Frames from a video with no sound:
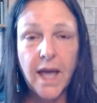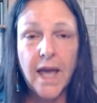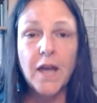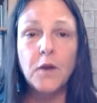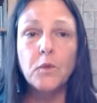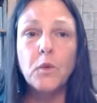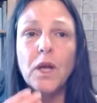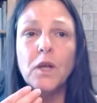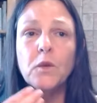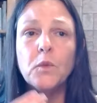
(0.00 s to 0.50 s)

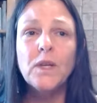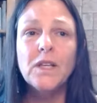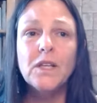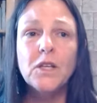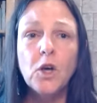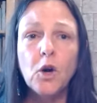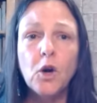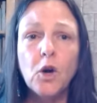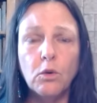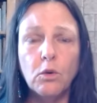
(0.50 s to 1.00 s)
And when we
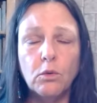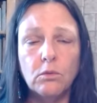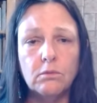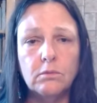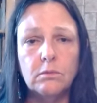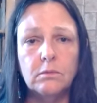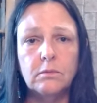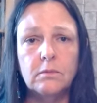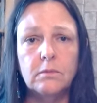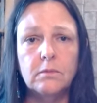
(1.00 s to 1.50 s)
know
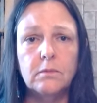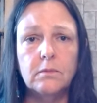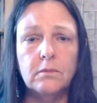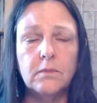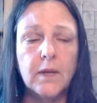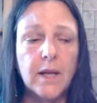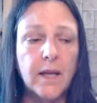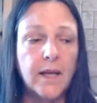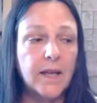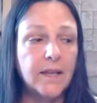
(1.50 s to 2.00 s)

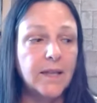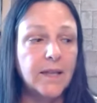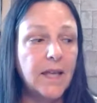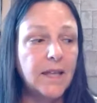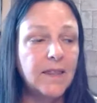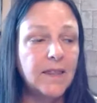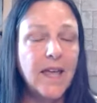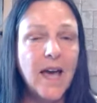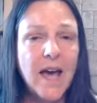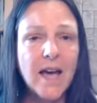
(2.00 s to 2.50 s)

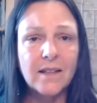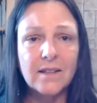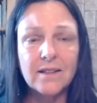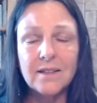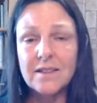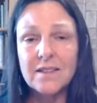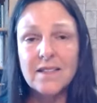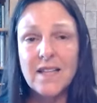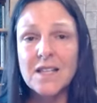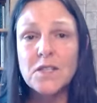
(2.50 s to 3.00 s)
that
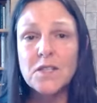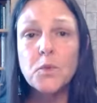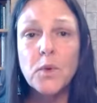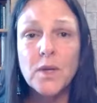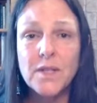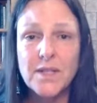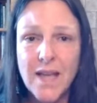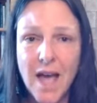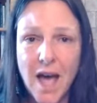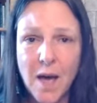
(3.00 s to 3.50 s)
that's
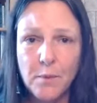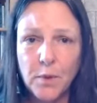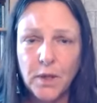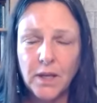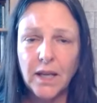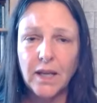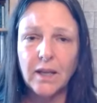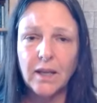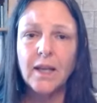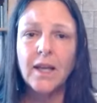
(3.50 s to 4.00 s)
what's
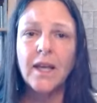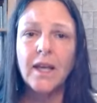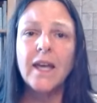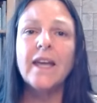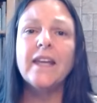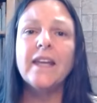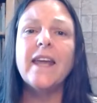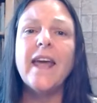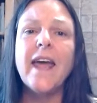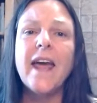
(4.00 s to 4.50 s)
happening,
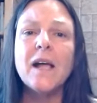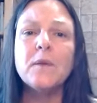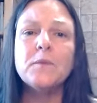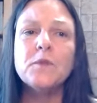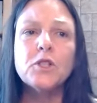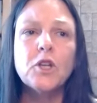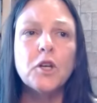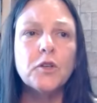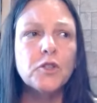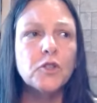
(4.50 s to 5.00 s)
it
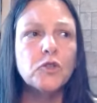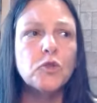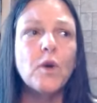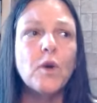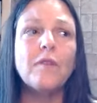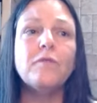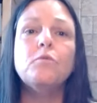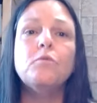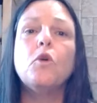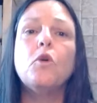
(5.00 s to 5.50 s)
helps us
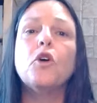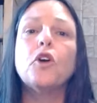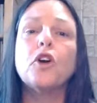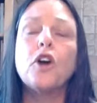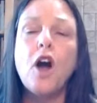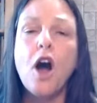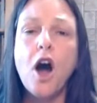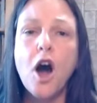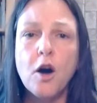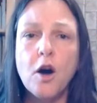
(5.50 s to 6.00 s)
to have more
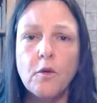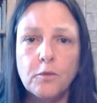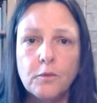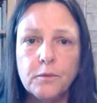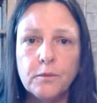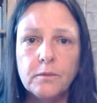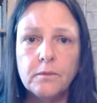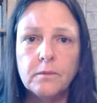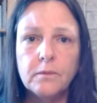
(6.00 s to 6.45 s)
calm.